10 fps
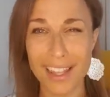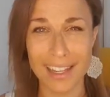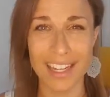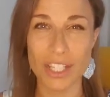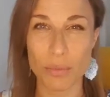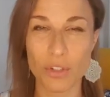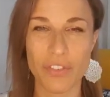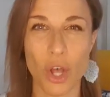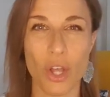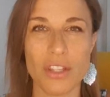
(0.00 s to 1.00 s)
let's move
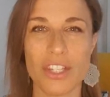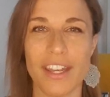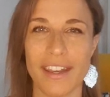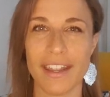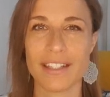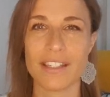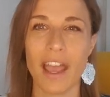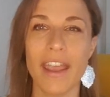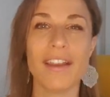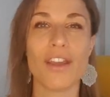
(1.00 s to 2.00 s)
on to the next
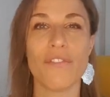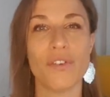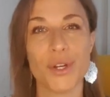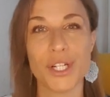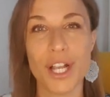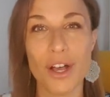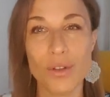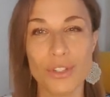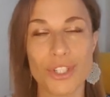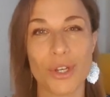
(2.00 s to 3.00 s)
sign
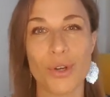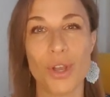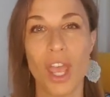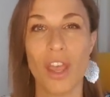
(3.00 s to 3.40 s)
virgo so